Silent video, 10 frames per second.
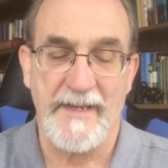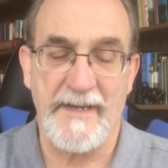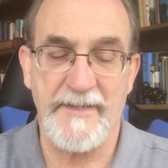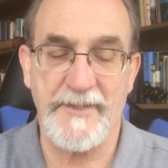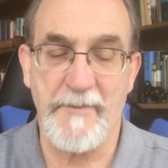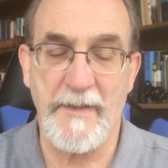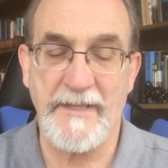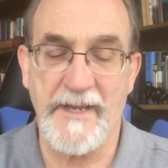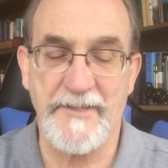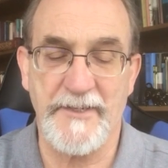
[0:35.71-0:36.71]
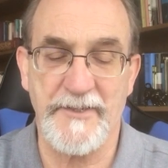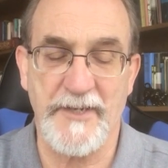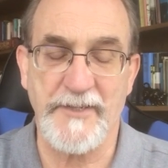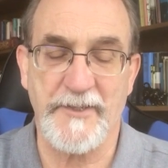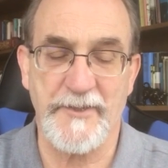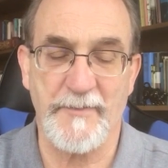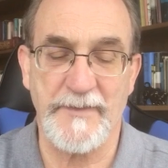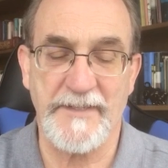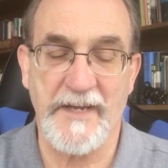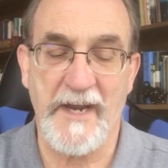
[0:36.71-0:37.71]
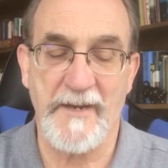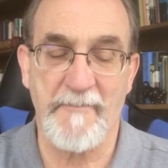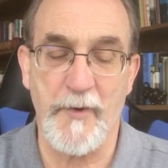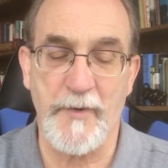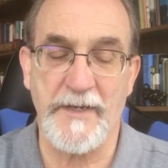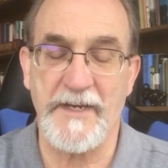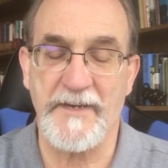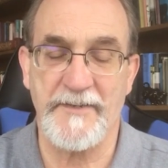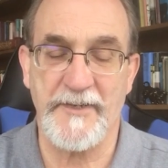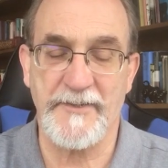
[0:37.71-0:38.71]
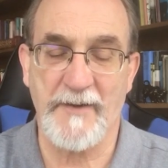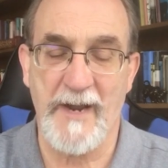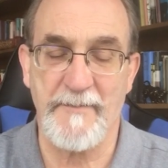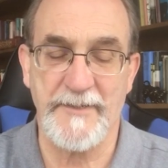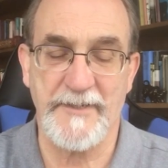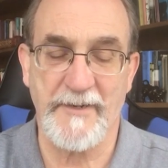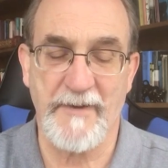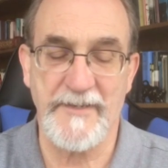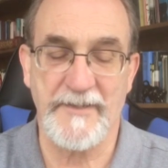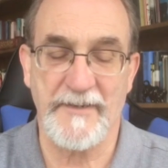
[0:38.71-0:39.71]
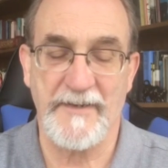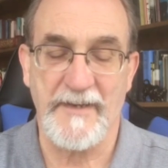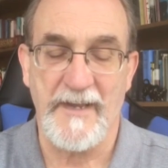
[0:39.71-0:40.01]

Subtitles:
In his humiliation justice was denied him. Who can describe his generation?